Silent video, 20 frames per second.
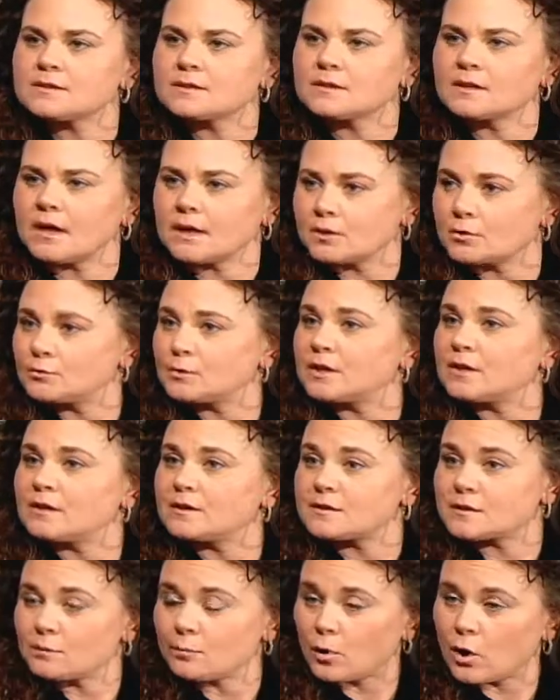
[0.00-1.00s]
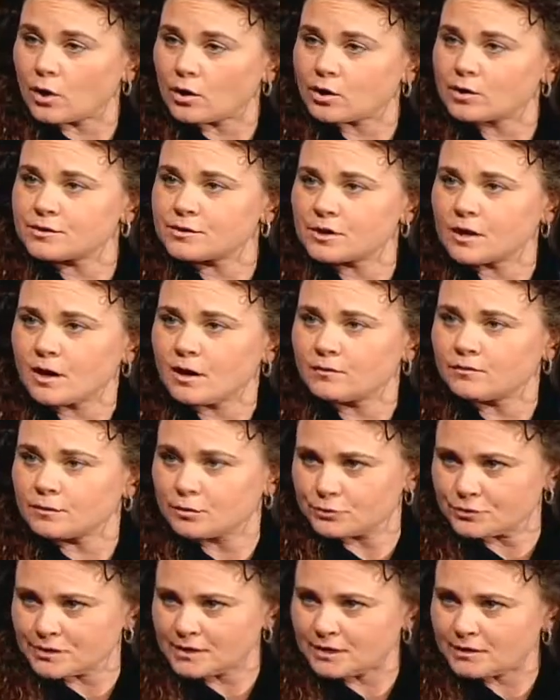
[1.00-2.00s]
Guided reading is a part of
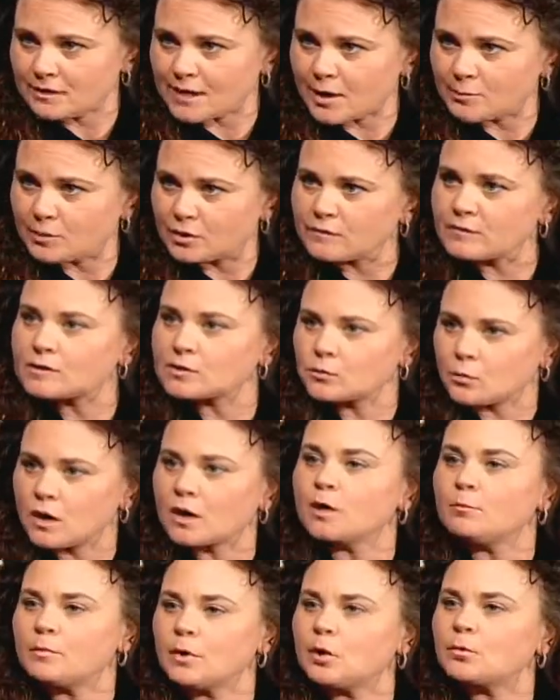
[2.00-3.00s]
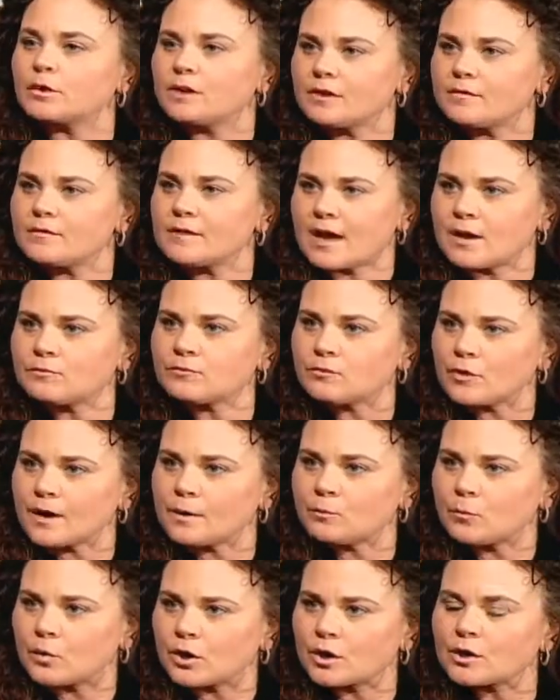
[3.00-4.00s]
Literacy Collaborative. It's one component of that
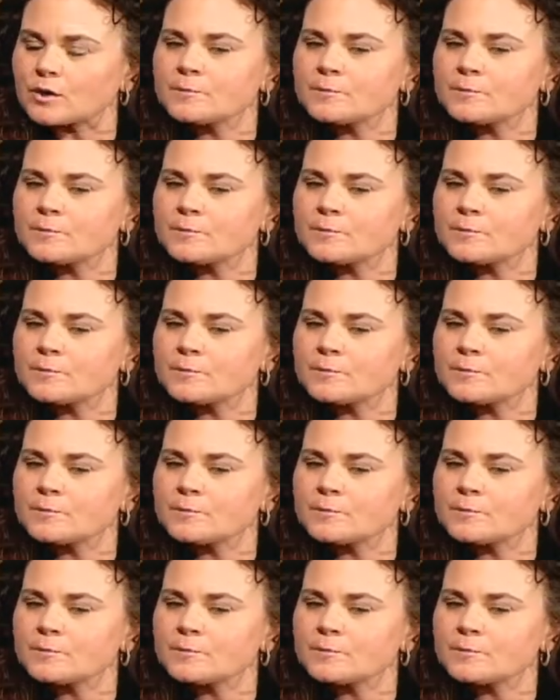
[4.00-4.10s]
framework.